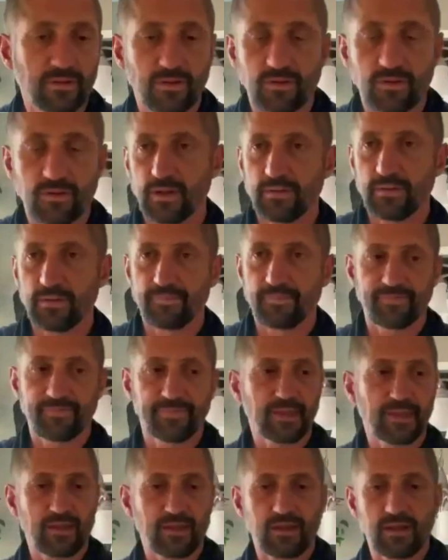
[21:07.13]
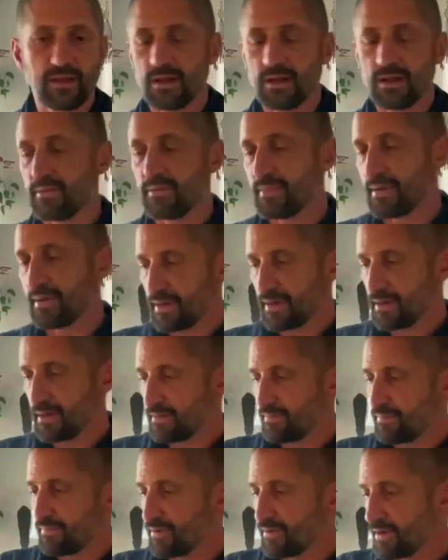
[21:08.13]
Okay, I'm
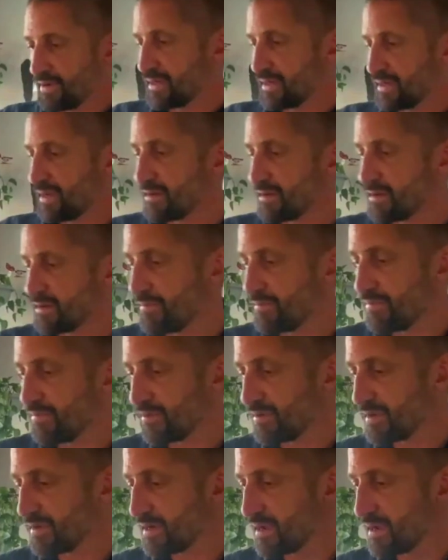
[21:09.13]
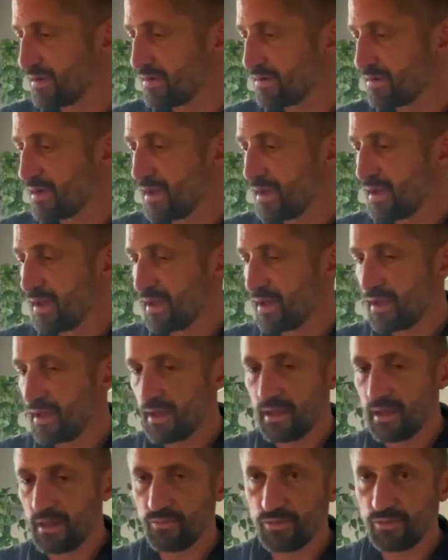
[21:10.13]
gonna point down at the board now,
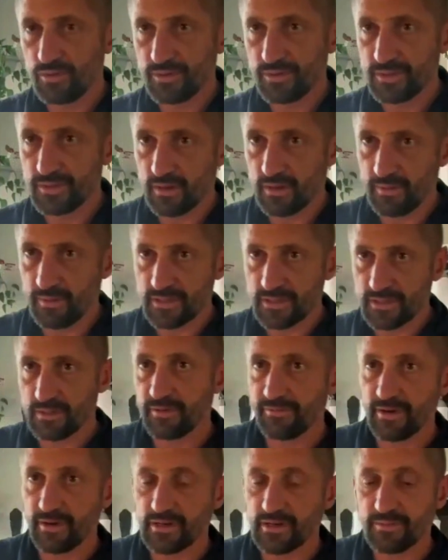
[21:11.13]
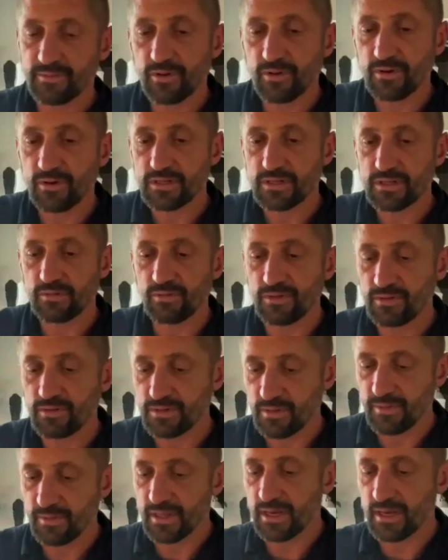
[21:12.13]
and we'll talk about some of the fresh produce, and we'll
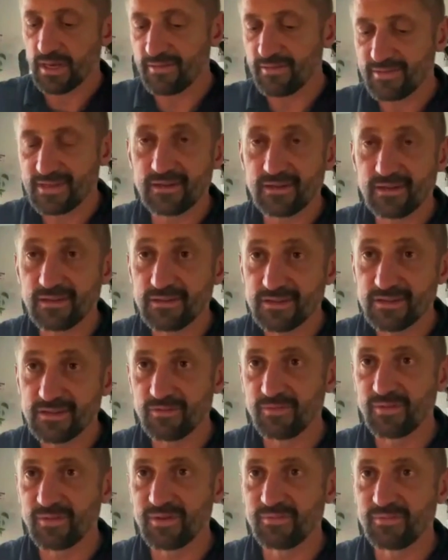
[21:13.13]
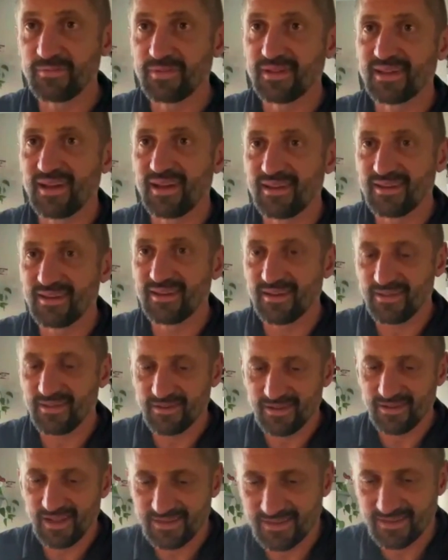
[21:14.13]
use some of the knife skills that we've been building on in other
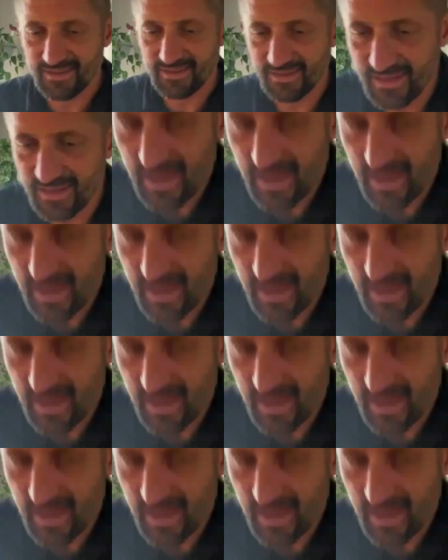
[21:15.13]
classes,